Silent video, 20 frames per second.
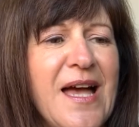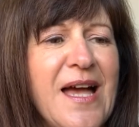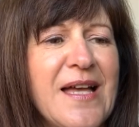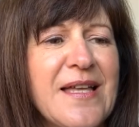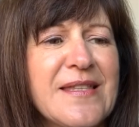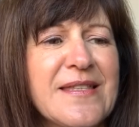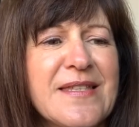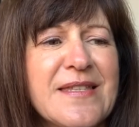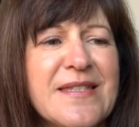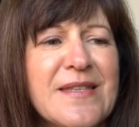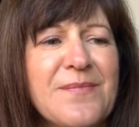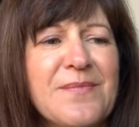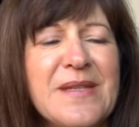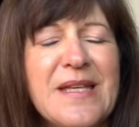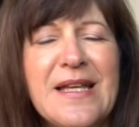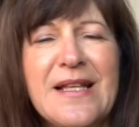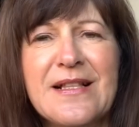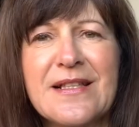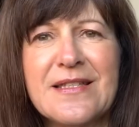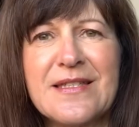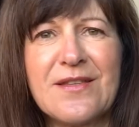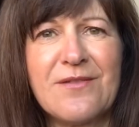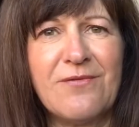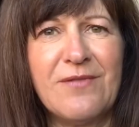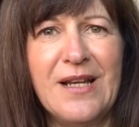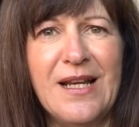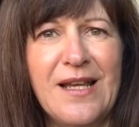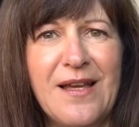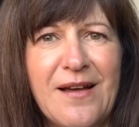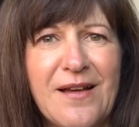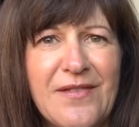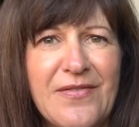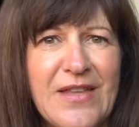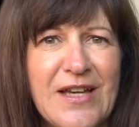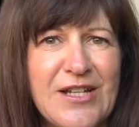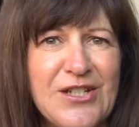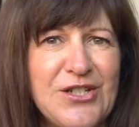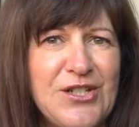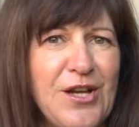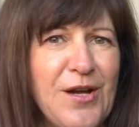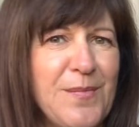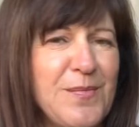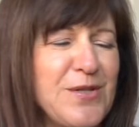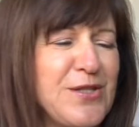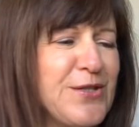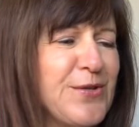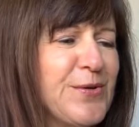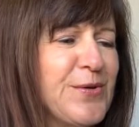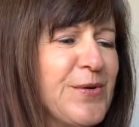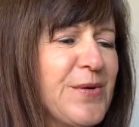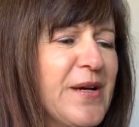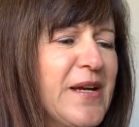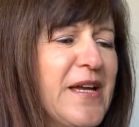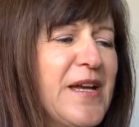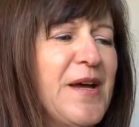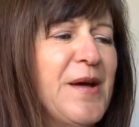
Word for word: and some needles that really aren't that sharp at all.